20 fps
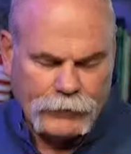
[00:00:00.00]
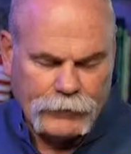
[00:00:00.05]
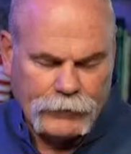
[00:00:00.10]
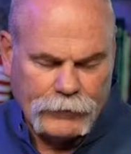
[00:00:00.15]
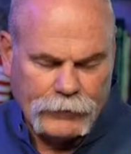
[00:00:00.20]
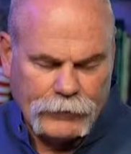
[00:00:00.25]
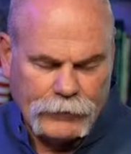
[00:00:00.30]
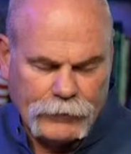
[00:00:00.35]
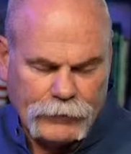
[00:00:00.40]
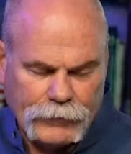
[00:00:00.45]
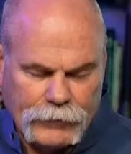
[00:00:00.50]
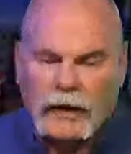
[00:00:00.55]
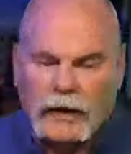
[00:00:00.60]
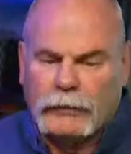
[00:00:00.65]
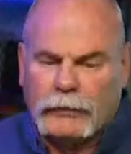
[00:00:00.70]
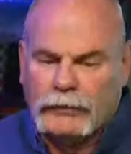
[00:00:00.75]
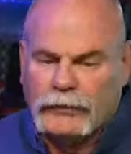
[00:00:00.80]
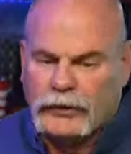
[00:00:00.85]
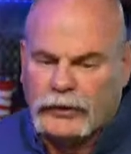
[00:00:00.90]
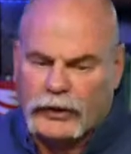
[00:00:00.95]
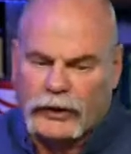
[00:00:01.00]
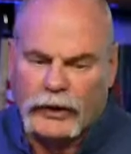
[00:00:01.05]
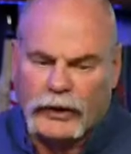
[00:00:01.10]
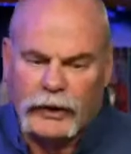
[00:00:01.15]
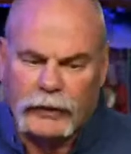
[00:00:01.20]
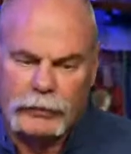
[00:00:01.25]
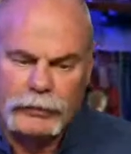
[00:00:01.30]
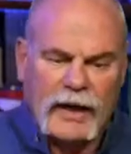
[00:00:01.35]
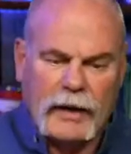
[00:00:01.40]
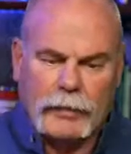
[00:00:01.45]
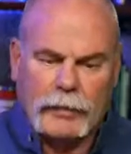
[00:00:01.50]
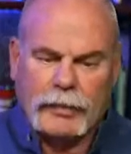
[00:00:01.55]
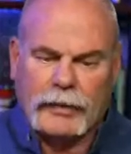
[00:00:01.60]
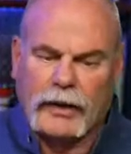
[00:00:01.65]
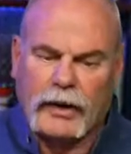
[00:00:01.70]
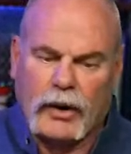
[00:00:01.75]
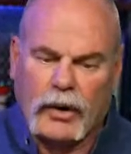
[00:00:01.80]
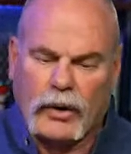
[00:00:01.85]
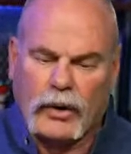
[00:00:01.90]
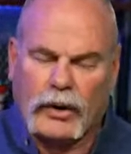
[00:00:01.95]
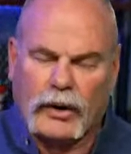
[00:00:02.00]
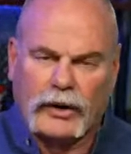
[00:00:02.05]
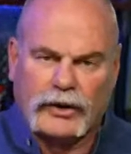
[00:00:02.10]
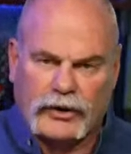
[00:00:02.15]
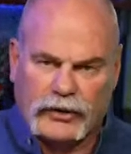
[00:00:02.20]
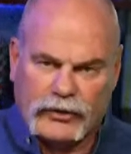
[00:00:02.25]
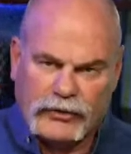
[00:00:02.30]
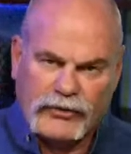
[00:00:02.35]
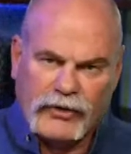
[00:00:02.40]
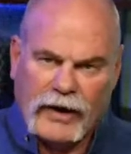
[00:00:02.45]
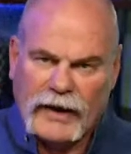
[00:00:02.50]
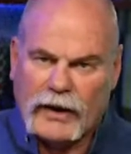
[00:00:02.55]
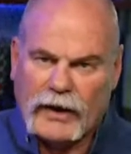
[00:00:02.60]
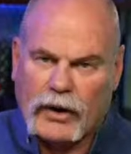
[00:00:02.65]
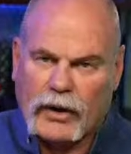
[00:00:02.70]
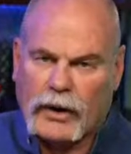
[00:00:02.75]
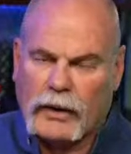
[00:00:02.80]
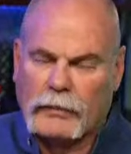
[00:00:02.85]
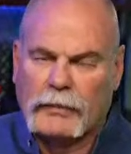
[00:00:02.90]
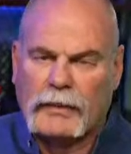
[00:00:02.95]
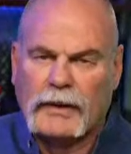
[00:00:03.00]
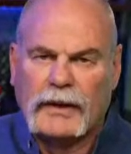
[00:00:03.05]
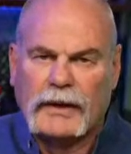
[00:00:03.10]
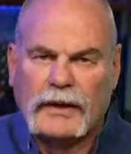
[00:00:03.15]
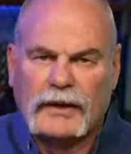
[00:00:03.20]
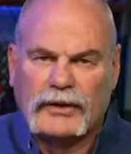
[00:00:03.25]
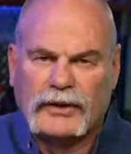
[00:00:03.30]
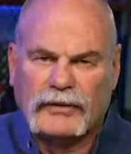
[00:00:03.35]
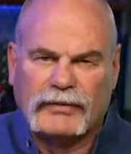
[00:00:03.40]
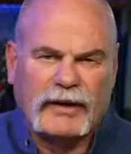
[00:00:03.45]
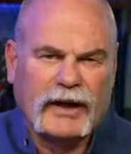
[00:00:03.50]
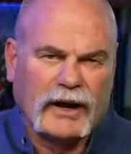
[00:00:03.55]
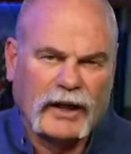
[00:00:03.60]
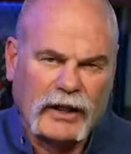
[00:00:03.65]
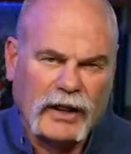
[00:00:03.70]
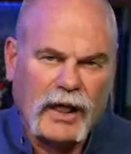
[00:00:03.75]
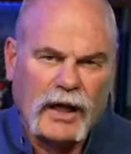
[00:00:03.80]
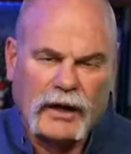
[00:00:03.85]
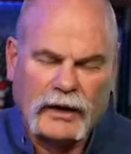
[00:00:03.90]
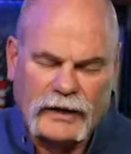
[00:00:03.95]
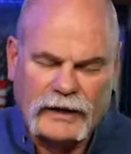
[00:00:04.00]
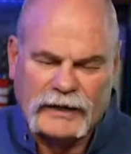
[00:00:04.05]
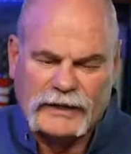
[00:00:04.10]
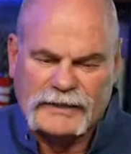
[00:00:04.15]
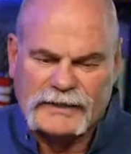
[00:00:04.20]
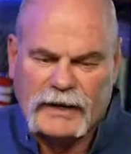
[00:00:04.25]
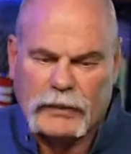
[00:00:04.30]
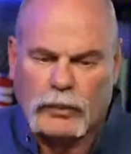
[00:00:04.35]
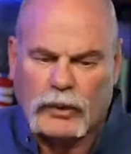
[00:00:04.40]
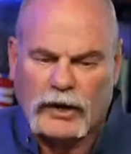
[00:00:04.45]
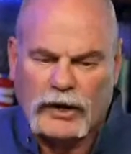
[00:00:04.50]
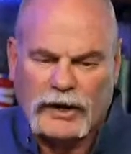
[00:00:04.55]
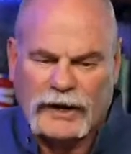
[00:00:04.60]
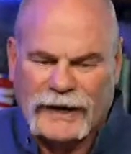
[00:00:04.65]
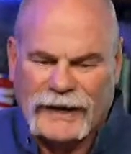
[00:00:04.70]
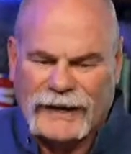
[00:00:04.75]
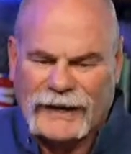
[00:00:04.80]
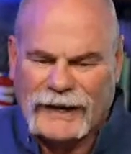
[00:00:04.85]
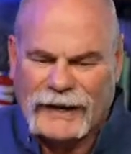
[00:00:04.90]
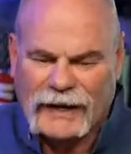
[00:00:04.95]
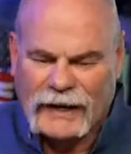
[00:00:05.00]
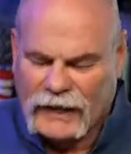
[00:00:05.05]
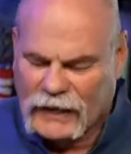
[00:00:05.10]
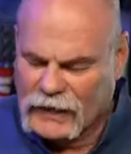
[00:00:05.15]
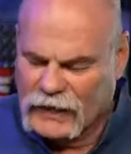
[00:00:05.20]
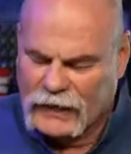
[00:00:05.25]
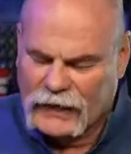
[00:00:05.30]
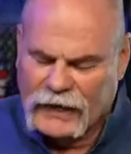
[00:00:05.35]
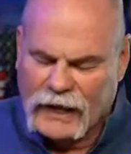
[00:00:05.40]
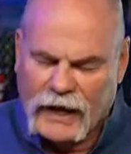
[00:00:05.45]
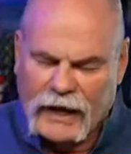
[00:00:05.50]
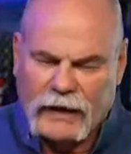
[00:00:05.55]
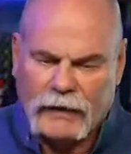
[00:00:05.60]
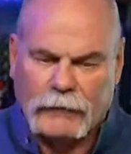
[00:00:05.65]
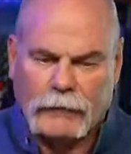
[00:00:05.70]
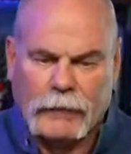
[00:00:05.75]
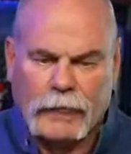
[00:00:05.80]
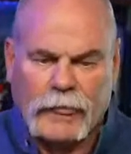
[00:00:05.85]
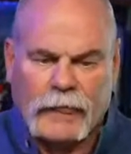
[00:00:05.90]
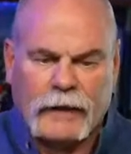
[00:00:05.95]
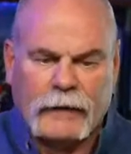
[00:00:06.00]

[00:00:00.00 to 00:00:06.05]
Well, your P-trap or your drain arm, you've got a clog in there somewhere. You need to get it cleaned out.